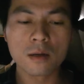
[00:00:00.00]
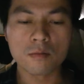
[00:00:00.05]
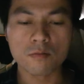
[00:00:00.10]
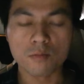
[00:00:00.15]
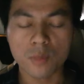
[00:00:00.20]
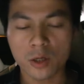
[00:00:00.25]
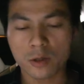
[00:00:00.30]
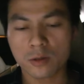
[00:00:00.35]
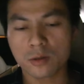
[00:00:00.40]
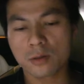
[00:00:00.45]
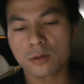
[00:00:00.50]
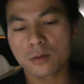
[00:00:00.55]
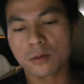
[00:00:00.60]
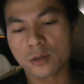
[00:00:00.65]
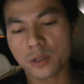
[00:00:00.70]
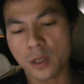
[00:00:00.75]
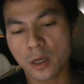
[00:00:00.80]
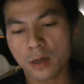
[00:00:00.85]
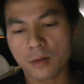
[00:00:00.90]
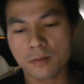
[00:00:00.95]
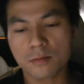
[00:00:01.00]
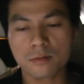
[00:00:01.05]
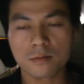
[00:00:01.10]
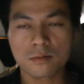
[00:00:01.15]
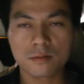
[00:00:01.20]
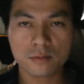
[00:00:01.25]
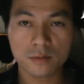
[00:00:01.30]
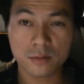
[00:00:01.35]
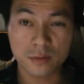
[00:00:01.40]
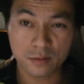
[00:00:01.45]
But you see,
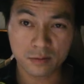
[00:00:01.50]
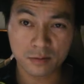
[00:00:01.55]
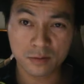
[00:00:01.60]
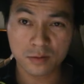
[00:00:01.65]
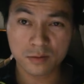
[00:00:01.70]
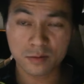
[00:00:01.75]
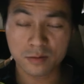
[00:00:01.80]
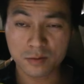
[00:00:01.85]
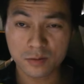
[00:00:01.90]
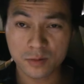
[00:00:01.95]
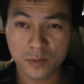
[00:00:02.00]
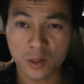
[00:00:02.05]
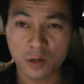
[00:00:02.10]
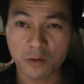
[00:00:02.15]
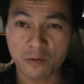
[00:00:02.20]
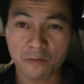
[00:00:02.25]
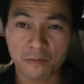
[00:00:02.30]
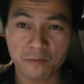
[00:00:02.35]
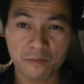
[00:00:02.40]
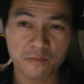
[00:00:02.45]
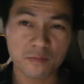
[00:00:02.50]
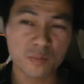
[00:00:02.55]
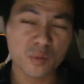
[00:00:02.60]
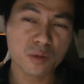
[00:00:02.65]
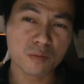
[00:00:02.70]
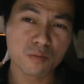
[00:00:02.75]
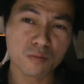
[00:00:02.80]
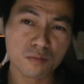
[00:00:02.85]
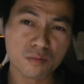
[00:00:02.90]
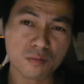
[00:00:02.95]
you're, I
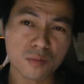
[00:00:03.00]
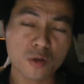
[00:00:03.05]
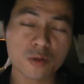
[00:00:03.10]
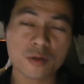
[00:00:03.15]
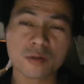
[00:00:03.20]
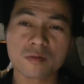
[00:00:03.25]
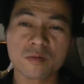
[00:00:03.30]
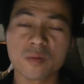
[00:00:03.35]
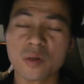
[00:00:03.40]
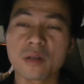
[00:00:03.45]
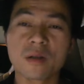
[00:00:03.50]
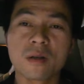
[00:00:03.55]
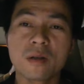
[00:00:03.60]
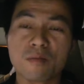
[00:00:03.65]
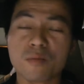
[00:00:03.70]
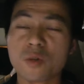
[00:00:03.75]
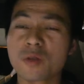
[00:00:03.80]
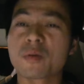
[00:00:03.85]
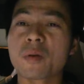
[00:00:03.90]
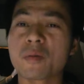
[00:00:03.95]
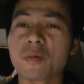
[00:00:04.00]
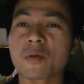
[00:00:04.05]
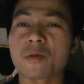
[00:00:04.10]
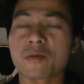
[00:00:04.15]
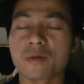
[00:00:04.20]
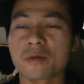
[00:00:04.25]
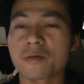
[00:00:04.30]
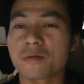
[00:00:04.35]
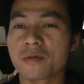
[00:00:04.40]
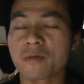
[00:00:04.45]
mean, most I mean, most people,
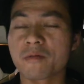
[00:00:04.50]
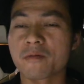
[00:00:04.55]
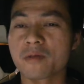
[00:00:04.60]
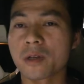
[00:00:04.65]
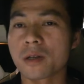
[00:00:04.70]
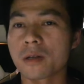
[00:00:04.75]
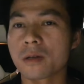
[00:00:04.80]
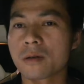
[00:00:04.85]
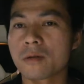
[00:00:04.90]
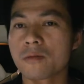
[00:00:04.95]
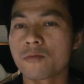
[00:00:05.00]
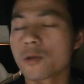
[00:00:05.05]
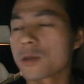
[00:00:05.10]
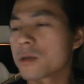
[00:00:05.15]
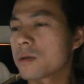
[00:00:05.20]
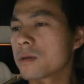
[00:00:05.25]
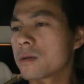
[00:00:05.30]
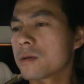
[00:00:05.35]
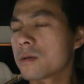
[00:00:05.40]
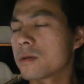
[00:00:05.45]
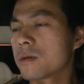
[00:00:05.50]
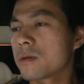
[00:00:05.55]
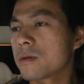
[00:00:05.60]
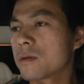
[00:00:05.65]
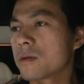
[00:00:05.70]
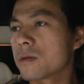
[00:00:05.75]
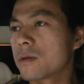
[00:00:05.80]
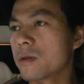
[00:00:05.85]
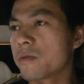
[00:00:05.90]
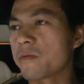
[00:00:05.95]
you know, they will think, what
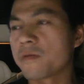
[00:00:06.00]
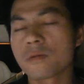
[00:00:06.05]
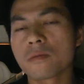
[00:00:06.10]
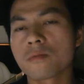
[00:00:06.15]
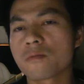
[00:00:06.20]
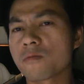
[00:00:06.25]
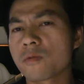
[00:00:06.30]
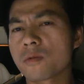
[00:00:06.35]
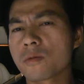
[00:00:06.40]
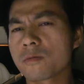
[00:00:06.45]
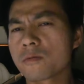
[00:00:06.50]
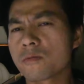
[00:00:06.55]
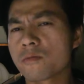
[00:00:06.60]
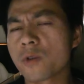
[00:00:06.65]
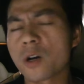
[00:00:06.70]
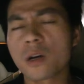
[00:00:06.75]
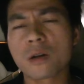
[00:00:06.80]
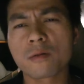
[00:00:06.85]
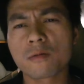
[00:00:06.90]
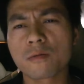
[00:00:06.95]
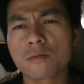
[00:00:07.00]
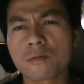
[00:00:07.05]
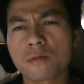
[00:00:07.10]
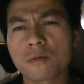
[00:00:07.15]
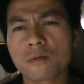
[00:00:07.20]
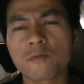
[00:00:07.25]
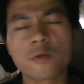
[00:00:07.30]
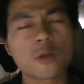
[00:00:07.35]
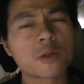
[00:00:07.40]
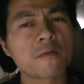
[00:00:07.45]
if you why,
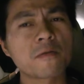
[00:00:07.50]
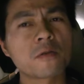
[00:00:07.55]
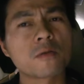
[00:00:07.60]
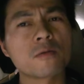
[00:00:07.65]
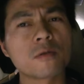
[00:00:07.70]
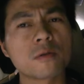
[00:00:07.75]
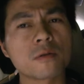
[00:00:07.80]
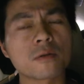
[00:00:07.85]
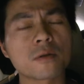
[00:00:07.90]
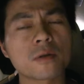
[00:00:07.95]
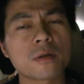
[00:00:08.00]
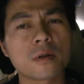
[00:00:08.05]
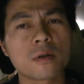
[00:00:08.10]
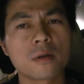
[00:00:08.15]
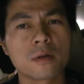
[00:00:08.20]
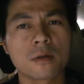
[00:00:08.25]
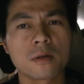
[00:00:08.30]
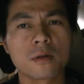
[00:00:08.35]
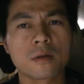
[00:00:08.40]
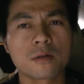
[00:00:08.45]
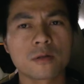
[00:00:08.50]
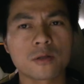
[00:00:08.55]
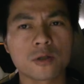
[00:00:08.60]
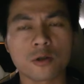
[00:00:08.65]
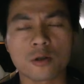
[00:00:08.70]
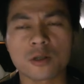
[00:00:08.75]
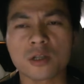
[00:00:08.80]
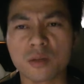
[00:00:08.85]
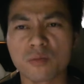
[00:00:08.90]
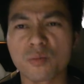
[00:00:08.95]
what if you don't
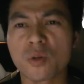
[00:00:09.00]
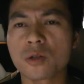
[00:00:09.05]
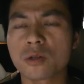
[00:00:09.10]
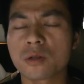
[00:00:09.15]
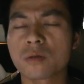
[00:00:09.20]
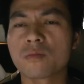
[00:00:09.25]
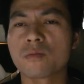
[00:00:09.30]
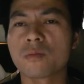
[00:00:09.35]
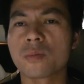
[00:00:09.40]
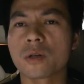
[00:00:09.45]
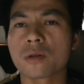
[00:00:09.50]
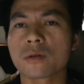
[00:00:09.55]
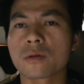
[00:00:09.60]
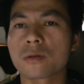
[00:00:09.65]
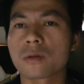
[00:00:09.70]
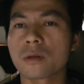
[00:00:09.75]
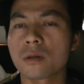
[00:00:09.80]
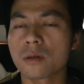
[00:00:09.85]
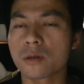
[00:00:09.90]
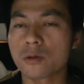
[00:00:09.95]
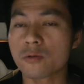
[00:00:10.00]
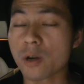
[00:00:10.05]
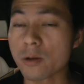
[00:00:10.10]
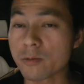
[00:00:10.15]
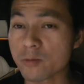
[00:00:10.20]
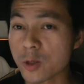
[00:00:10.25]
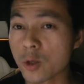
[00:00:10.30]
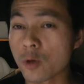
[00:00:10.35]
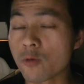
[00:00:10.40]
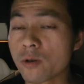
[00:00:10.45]
charge that much but uh,
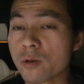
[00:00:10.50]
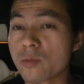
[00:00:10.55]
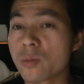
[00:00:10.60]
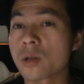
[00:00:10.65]
drive slower?